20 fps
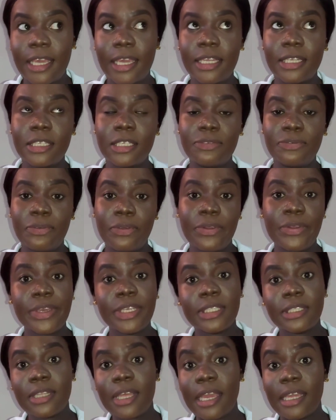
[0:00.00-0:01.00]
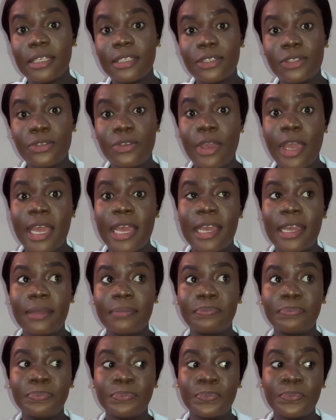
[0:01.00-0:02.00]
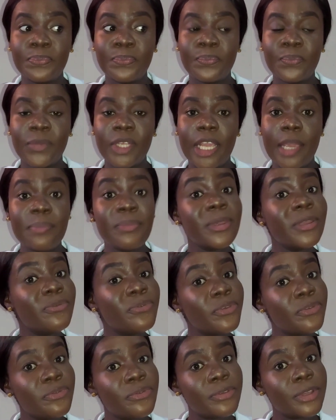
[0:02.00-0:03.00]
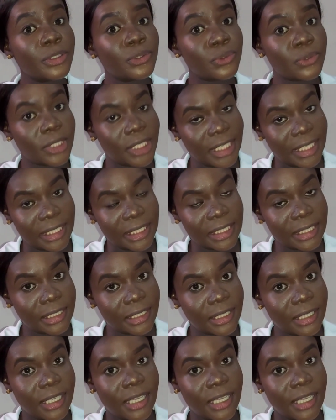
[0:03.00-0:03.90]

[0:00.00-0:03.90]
and for instance you are a midwifery student,